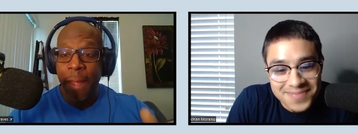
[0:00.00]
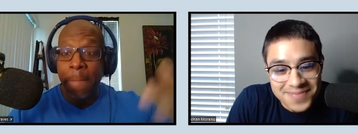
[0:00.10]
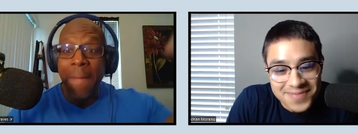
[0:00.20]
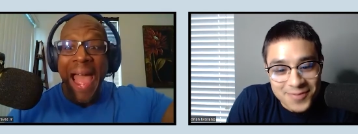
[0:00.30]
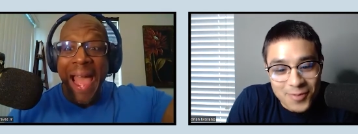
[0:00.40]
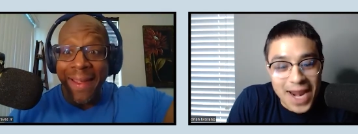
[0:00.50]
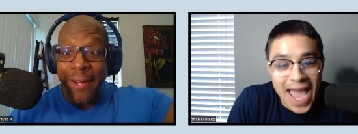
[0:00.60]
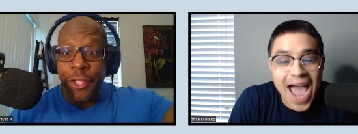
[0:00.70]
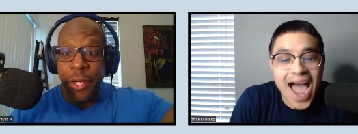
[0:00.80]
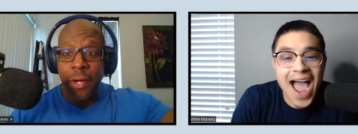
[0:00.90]
Speaker 1: a
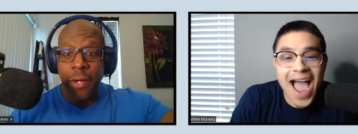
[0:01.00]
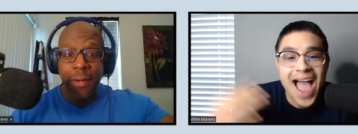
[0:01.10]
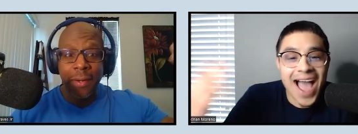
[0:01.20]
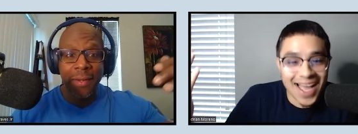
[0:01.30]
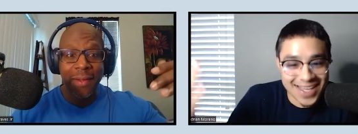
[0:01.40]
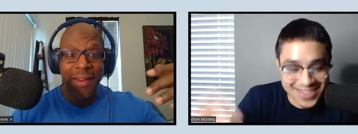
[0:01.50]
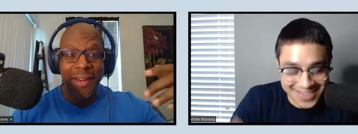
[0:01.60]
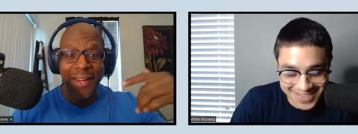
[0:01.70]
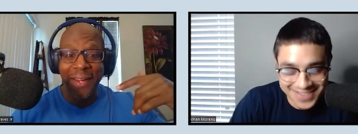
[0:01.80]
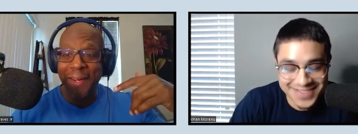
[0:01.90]
manager,
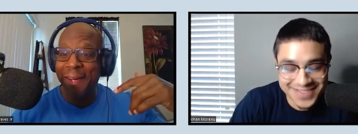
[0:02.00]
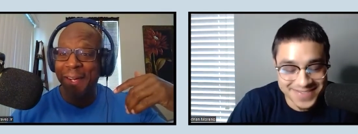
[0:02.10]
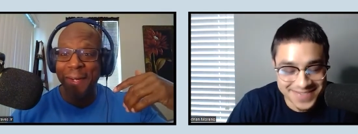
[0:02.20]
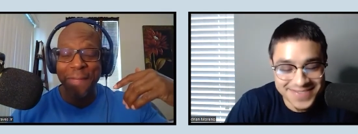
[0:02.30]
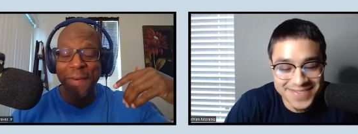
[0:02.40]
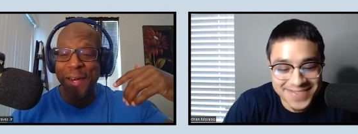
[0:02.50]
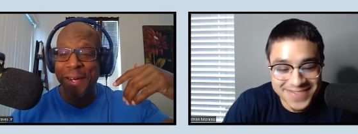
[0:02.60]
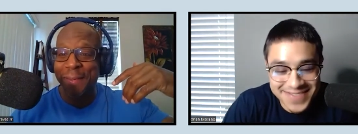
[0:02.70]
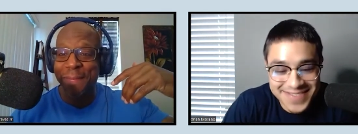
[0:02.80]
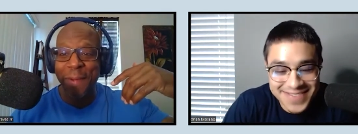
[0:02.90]
a,
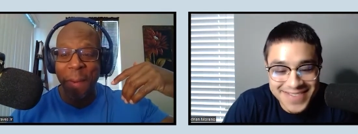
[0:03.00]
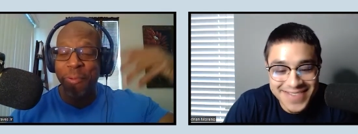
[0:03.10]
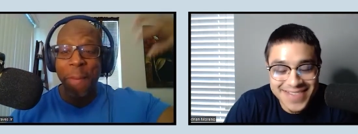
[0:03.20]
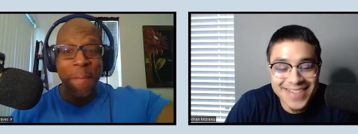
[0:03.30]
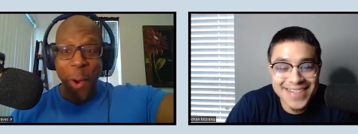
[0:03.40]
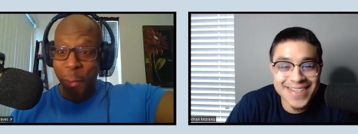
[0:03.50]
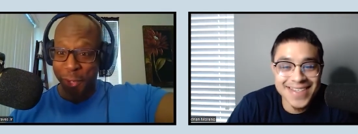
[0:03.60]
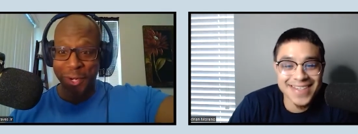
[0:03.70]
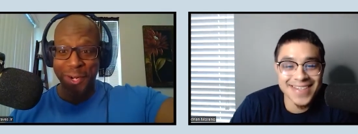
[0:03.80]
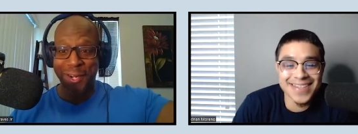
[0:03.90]
a, a
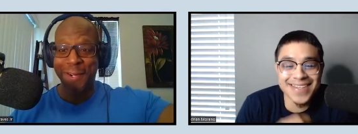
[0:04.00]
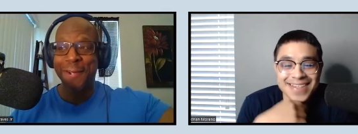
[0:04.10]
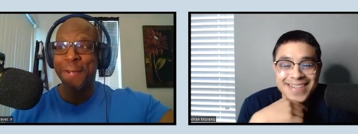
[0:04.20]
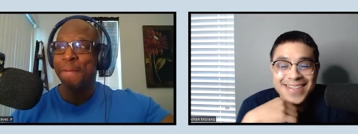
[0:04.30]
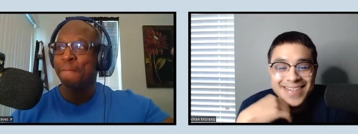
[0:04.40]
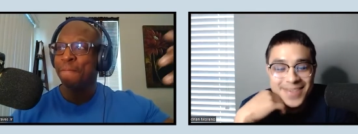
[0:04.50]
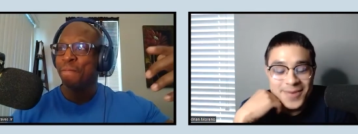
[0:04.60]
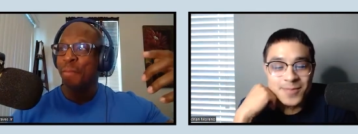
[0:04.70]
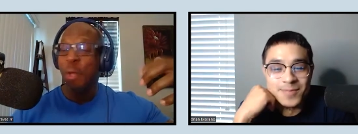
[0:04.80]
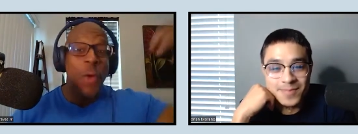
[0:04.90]
promoter
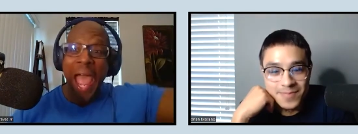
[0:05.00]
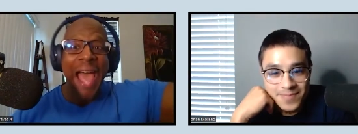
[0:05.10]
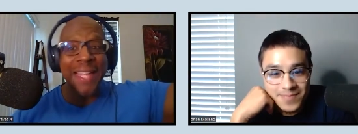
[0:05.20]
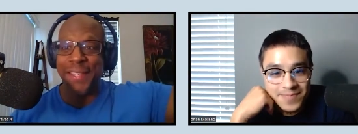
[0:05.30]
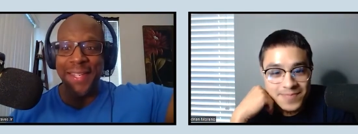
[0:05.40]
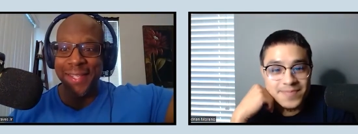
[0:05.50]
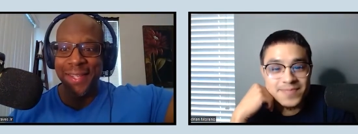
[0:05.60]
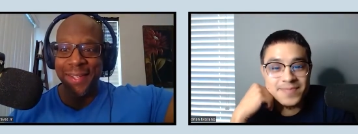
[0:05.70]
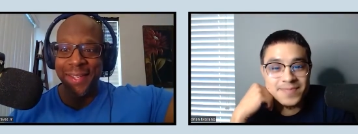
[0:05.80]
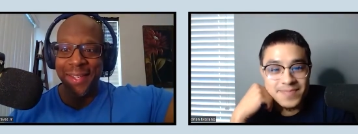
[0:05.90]
who hasn't.
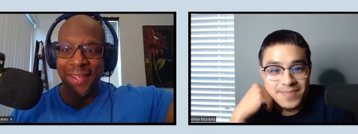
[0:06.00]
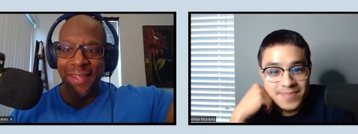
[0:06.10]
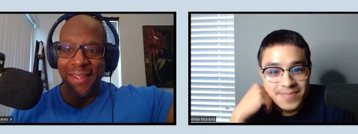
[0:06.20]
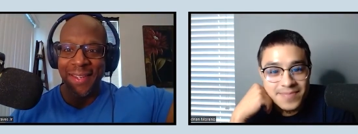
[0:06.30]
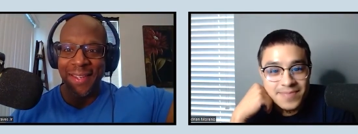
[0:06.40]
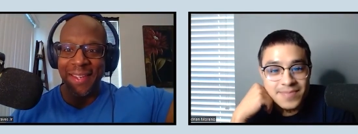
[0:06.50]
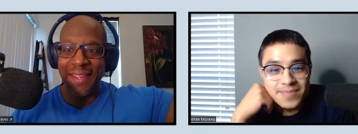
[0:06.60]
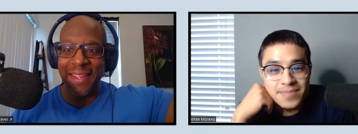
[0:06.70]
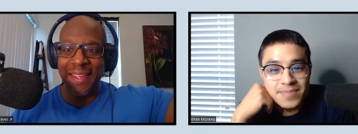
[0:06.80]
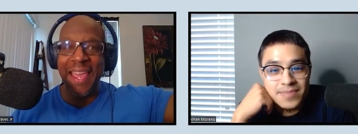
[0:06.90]

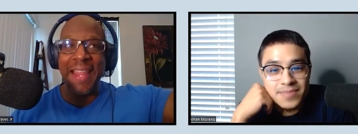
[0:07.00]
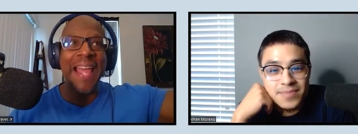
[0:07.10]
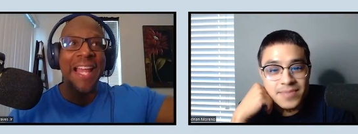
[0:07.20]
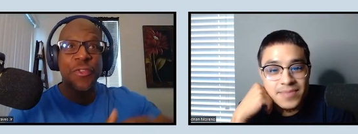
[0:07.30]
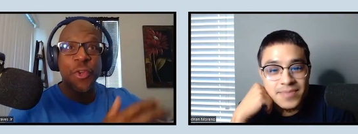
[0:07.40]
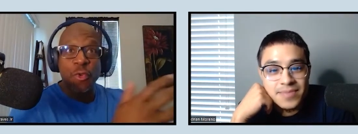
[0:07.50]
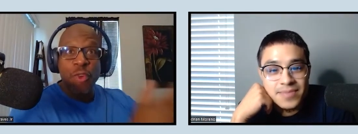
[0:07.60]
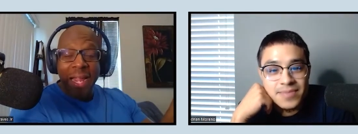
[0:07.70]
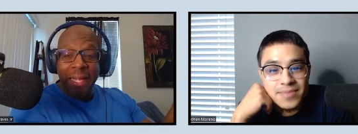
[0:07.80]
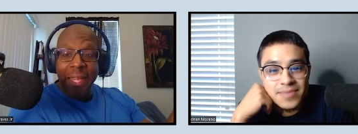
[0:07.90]
And that's
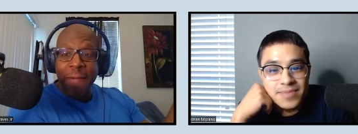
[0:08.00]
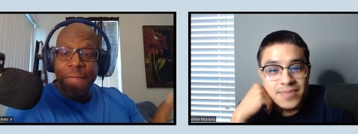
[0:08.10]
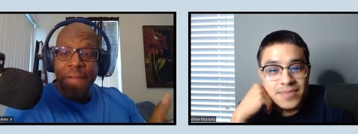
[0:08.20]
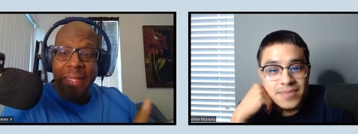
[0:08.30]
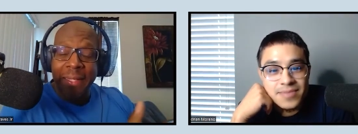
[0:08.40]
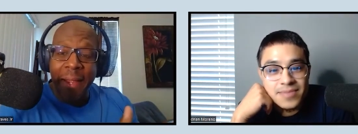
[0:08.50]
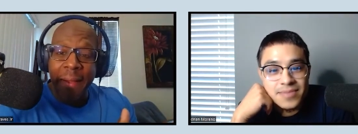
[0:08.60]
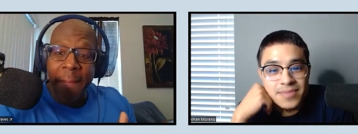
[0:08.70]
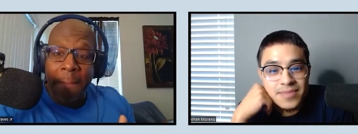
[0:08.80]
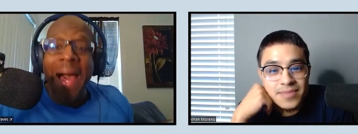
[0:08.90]
directly
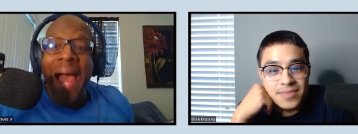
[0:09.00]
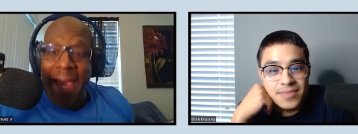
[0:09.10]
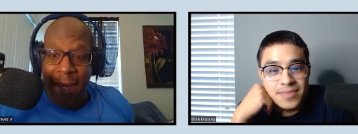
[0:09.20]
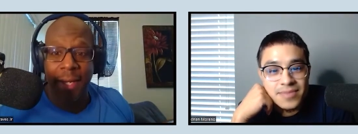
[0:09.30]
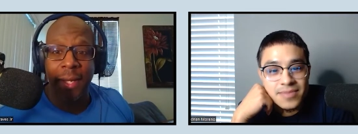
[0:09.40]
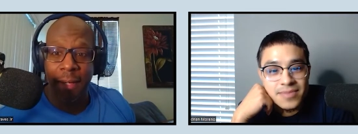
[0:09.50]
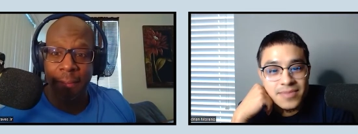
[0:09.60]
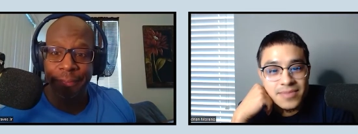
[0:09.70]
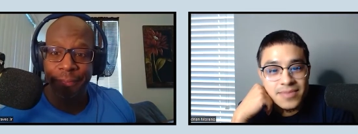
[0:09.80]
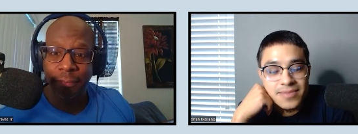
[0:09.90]
affecting my
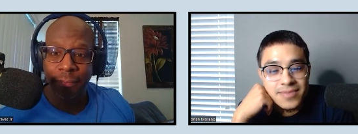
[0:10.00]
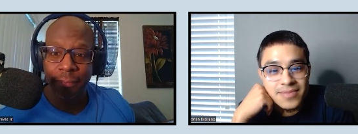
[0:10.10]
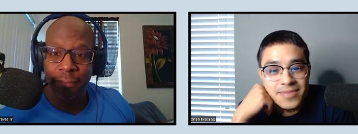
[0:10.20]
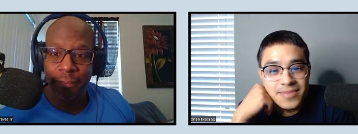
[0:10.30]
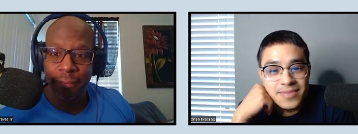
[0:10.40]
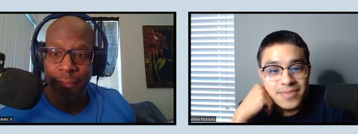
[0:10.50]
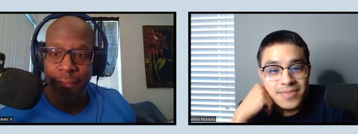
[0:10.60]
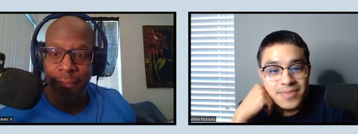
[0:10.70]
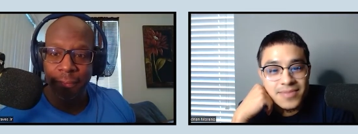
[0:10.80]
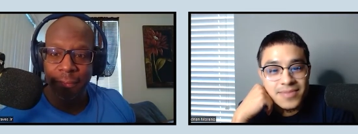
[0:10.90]
income.
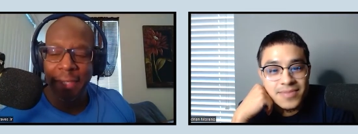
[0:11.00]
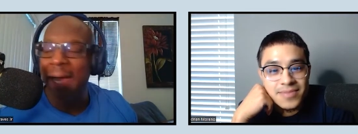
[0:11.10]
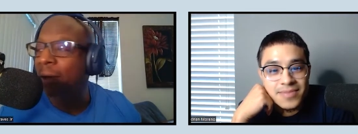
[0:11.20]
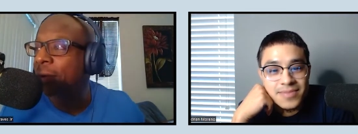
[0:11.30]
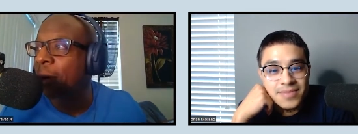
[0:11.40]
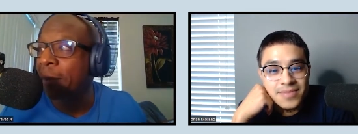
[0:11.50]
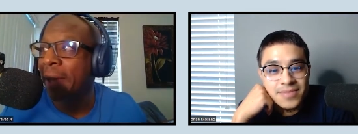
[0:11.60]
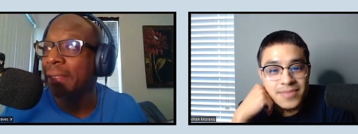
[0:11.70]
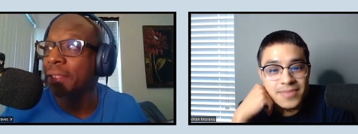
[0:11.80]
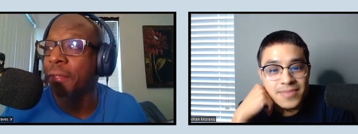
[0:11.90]
I don't know,
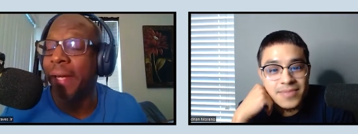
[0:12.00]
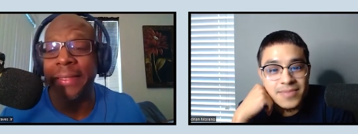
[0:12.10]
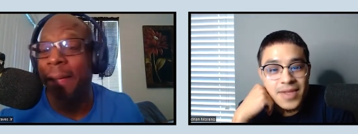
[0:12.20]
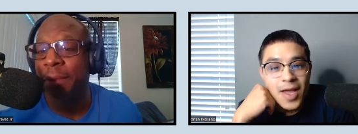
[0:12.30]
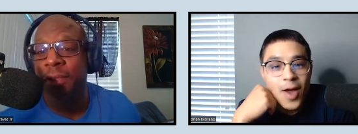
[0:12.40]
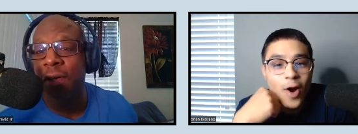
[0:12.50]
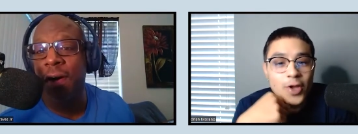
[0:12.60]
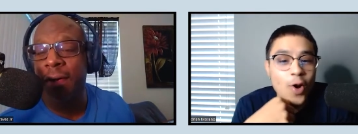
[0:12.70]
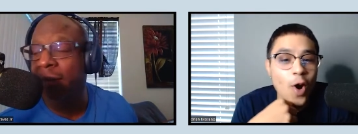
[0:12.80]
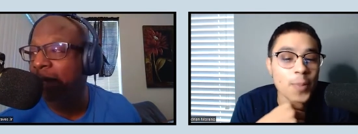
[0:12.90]
man. It's crazy. I'm just. Are
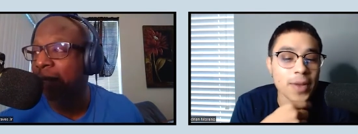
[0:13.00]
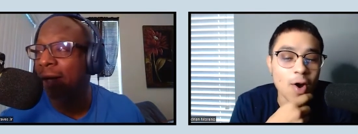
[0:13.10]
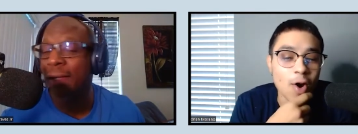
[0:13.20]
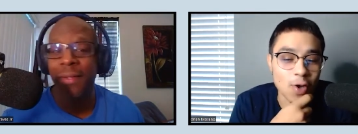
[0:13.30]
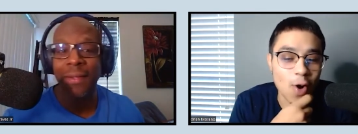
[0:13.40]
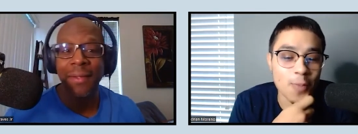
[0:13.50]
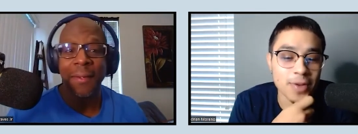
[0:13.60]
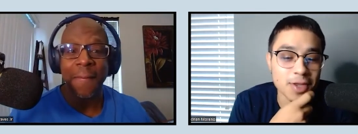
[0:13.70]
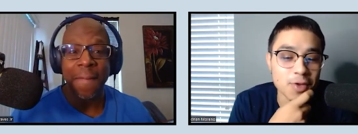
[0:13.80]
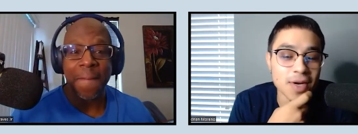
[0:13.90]
you open? Right are
Speaker 2: you
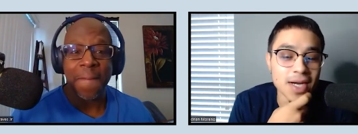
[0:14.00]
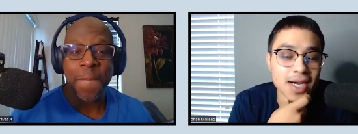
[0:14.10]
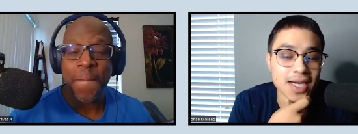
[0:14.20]
open to a, a,